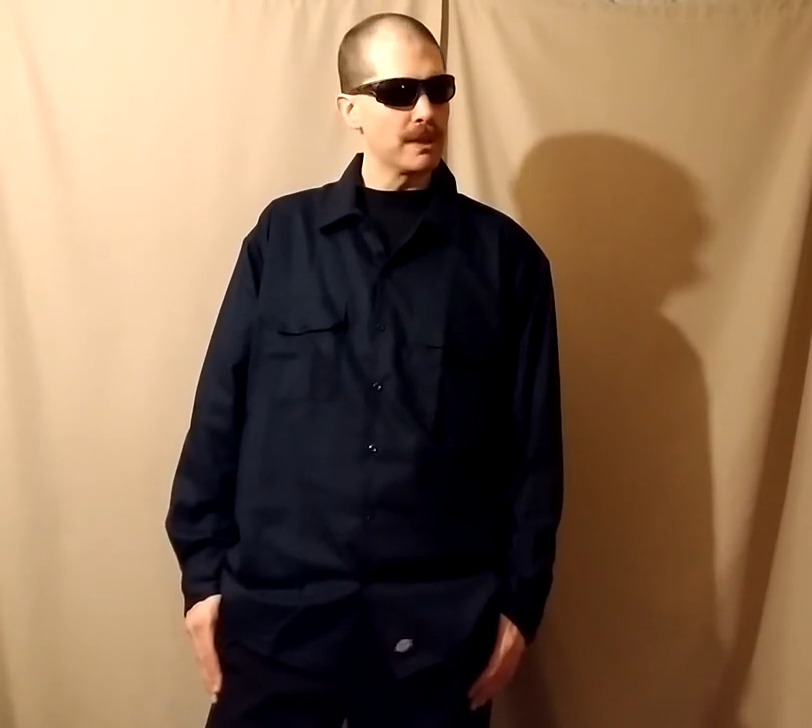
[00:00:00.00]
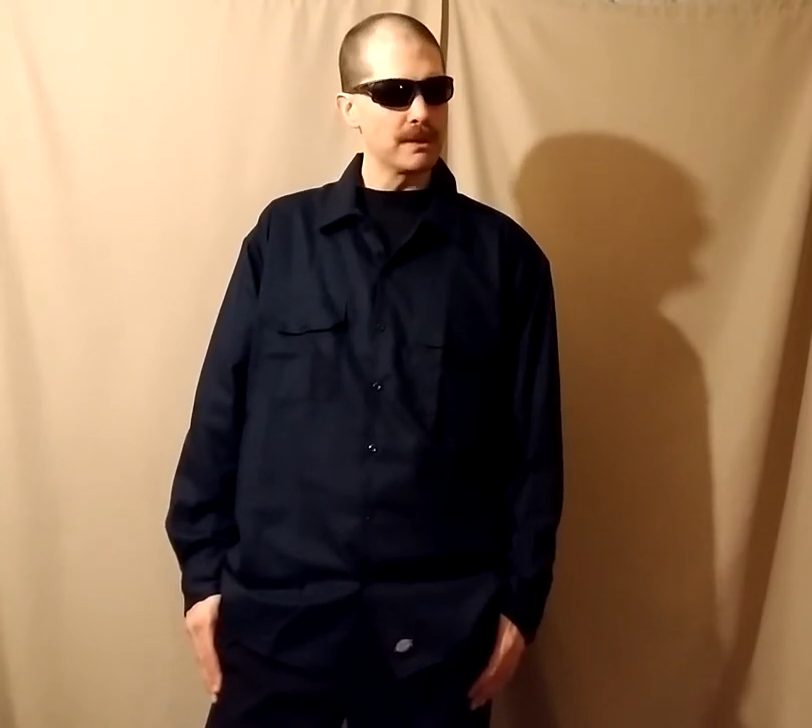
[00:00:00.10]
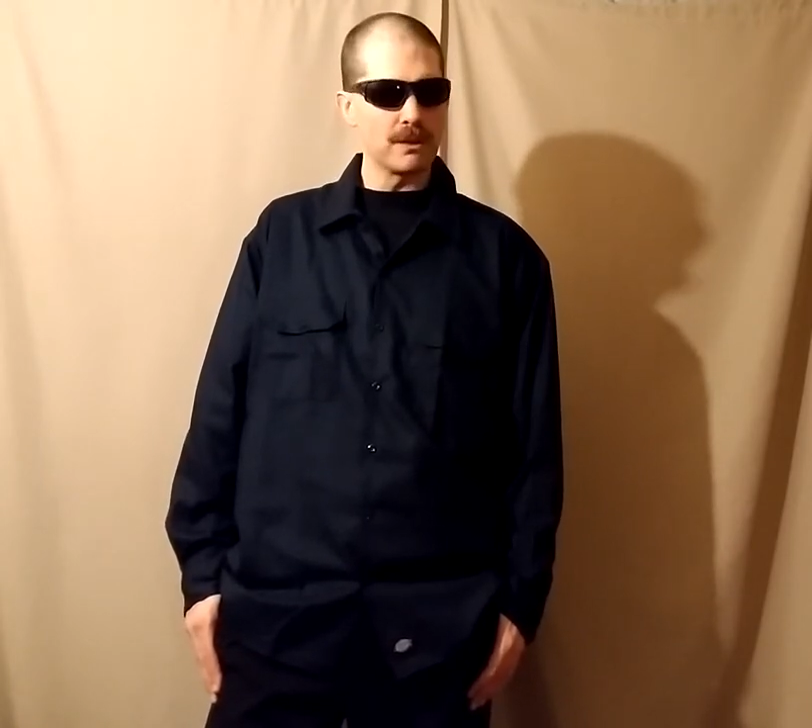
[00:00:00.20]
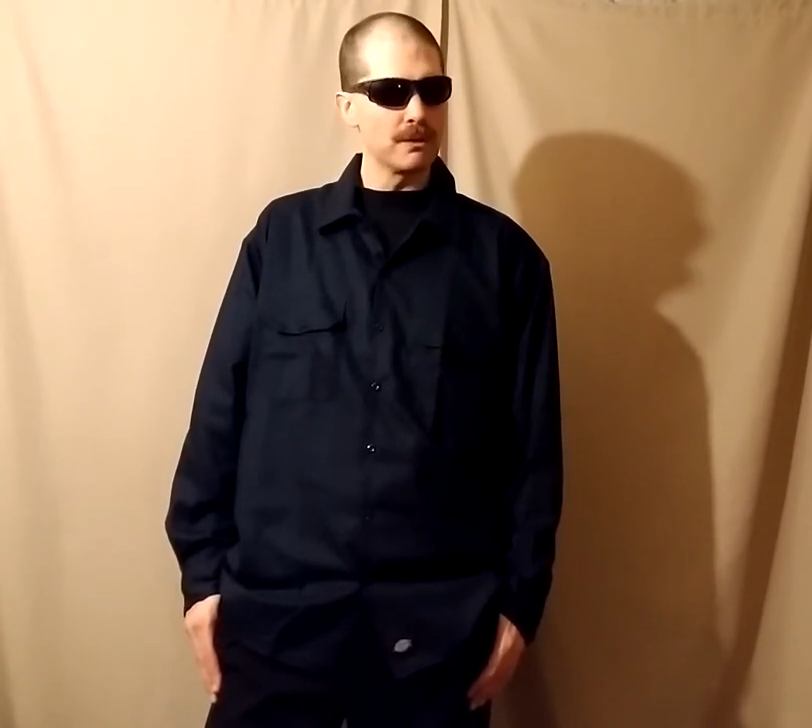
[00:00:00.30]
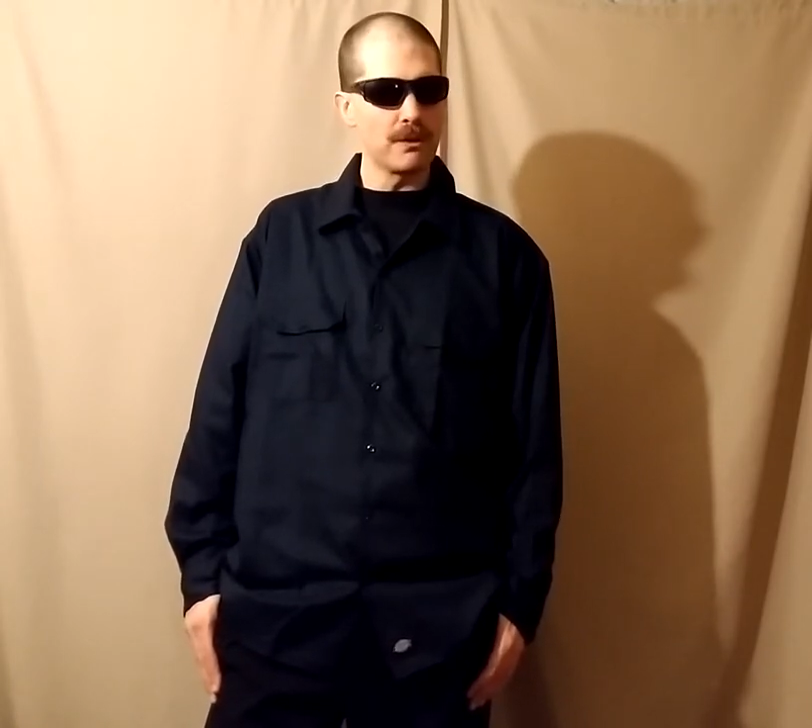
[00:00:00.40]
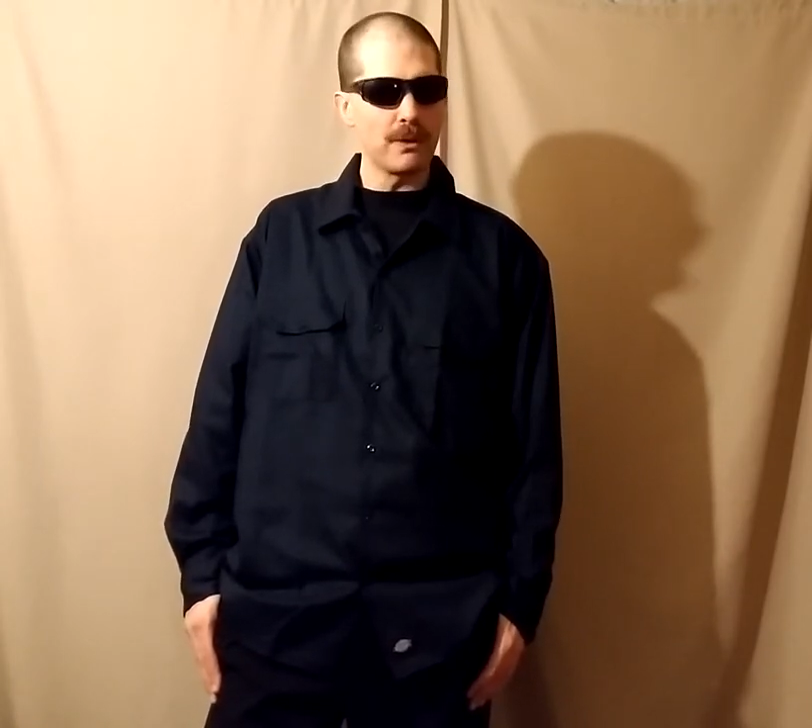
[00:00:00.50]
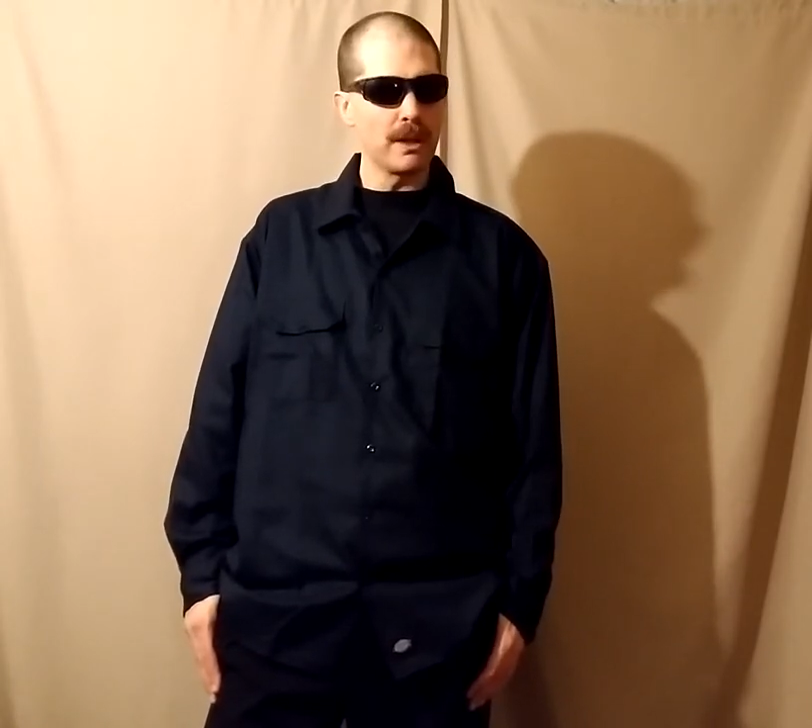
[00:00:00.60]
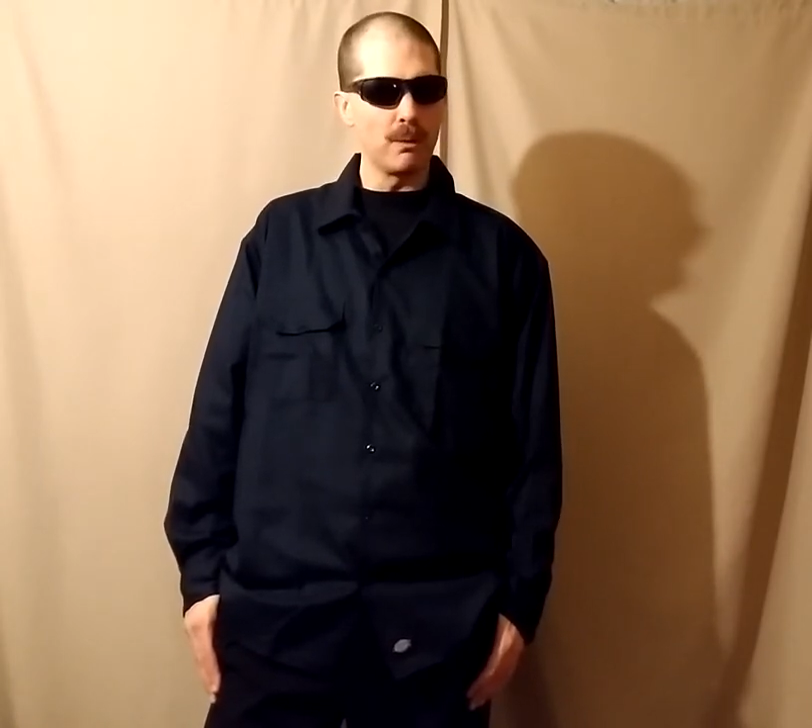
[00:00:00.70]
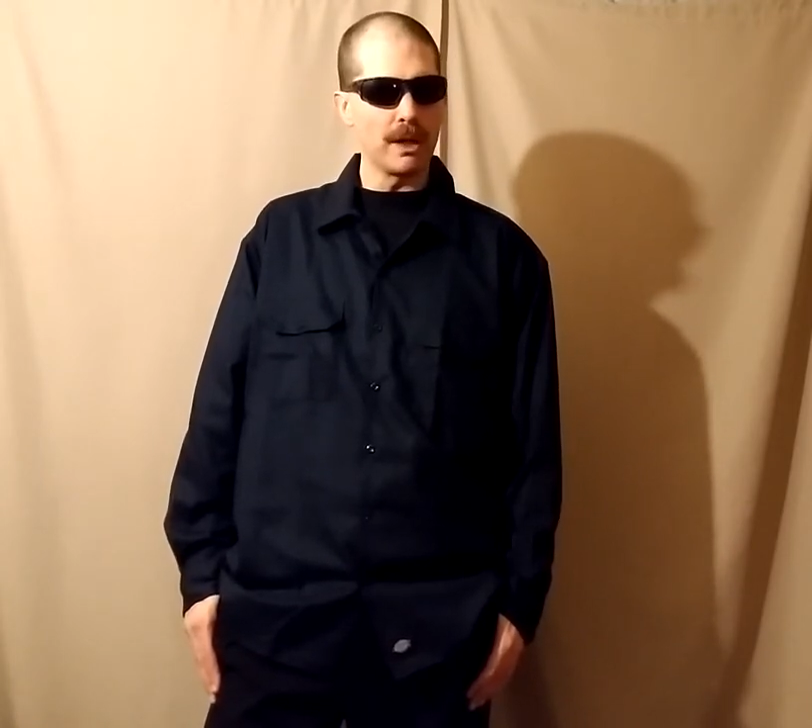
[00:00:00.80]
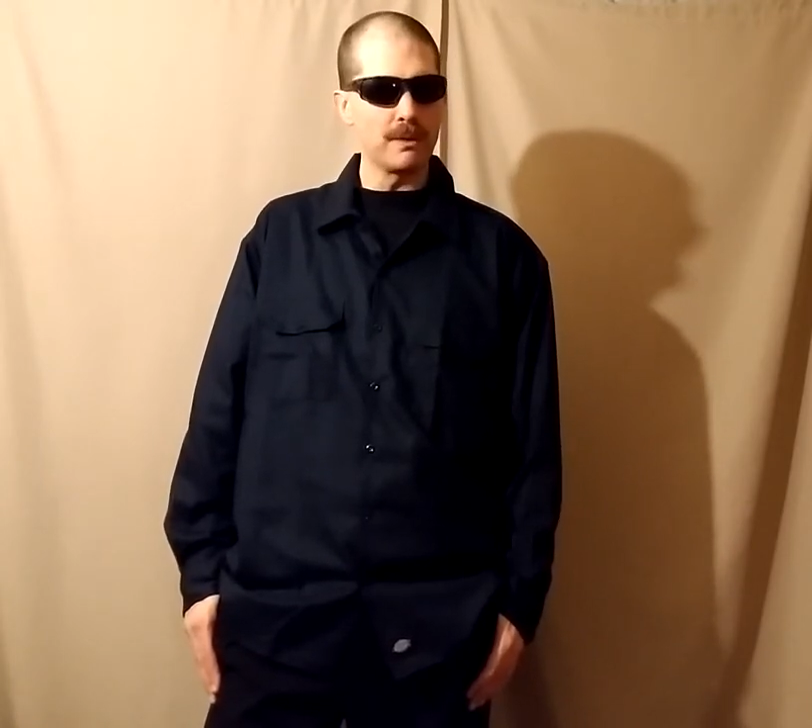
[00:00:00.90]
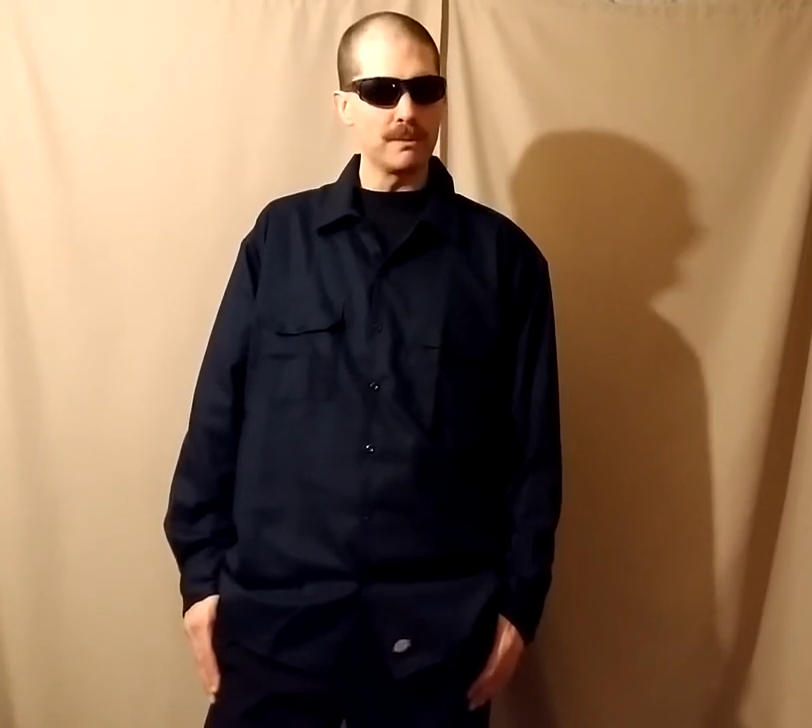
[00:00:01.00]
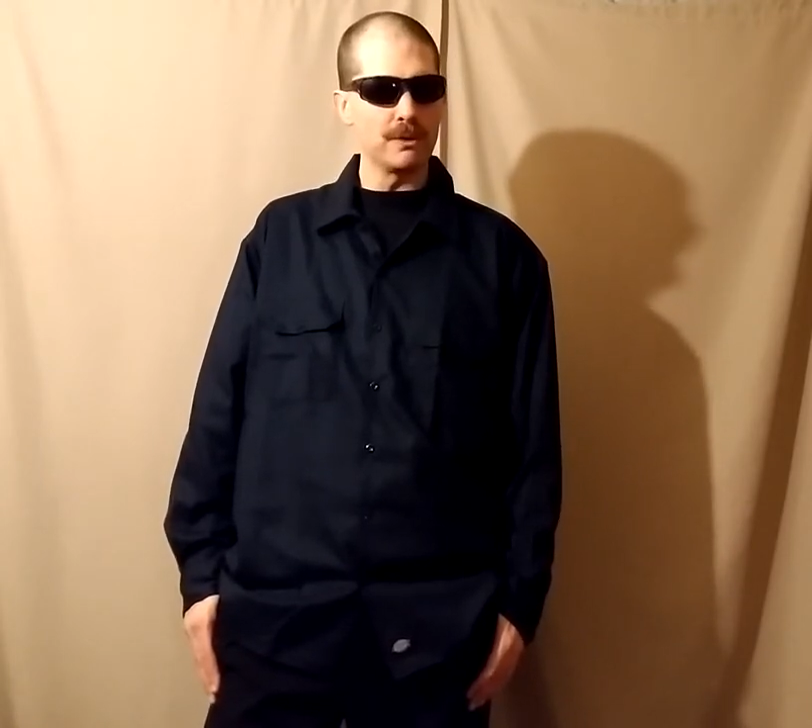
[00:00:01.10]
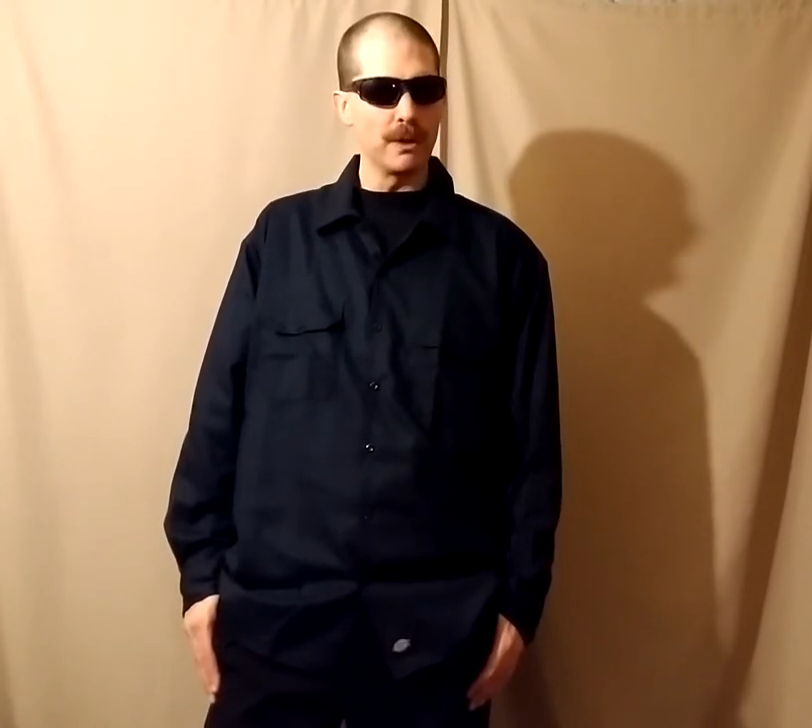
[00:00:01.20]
because don't you think white people